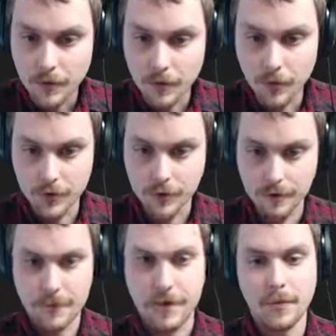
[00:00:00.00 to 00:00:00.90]
Or just,
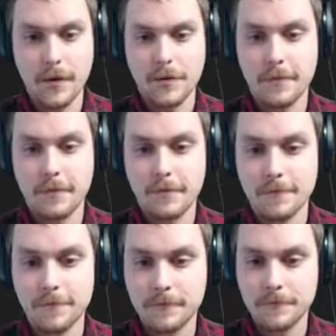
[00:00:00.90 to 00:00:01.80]
never mind.
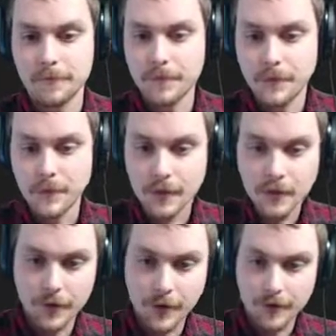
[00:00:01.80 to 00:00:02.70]

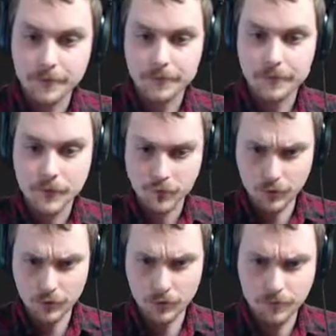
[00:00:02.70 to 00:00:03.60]
There we go.
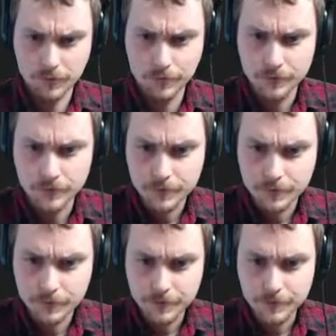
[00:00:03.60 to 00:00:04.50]
Er,
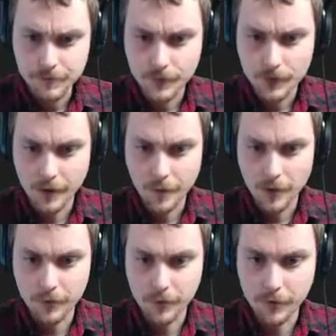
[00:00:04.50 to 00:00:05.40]
oh, I'm all
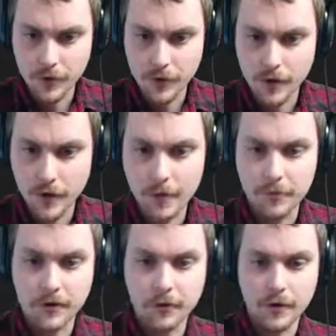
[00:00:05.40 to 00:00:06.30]
over the place today. App
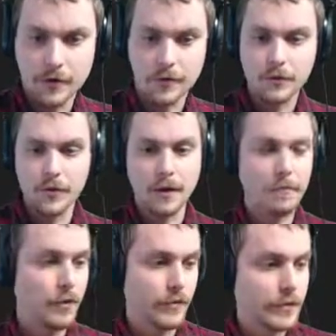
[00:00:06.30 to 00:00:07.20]
secret equals, okay,
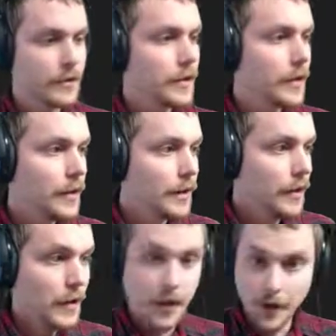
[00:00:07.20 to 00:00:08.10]
perfect.
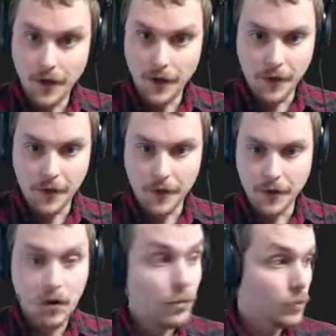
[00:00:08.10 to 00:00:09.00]
Uh,
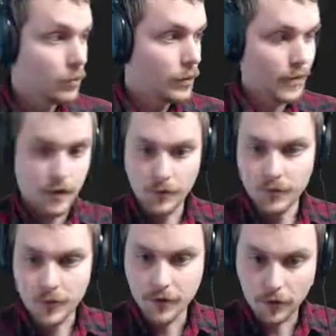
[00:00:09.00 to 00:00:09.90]
oh, and then
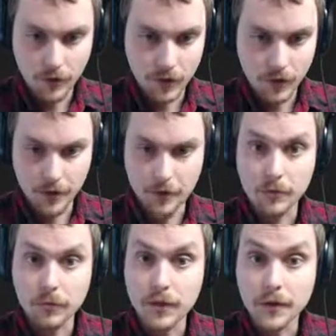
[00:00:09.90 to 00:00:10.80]
redirect URI.
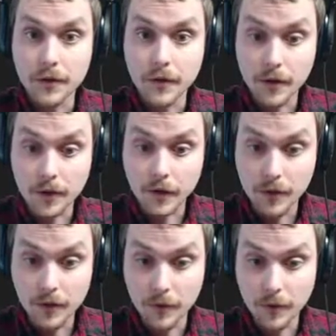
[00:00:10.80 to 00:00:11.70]

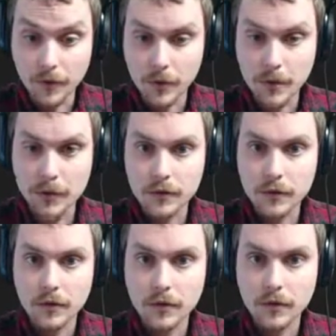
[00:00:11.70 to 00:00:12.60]
Redirect
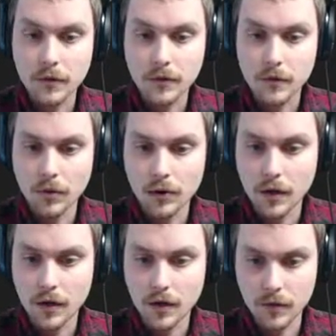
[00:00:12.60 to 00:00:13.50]

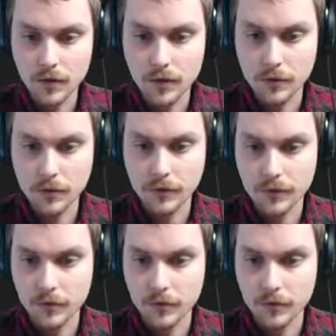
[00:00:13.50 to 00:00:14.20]
URI equals.